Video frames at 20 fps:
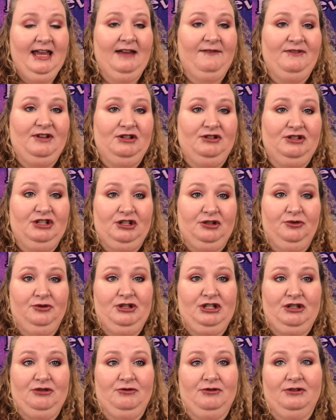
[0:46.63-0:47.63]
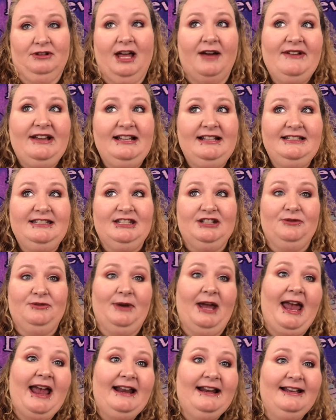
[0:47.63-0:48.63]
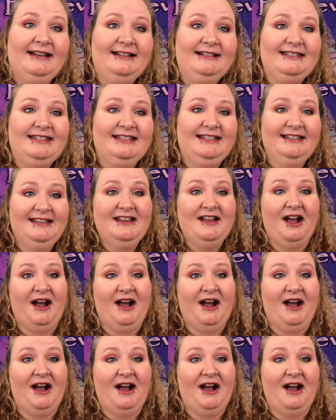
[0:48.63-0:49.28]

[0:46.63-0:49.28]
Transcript: If you do you love it? Do you hate it?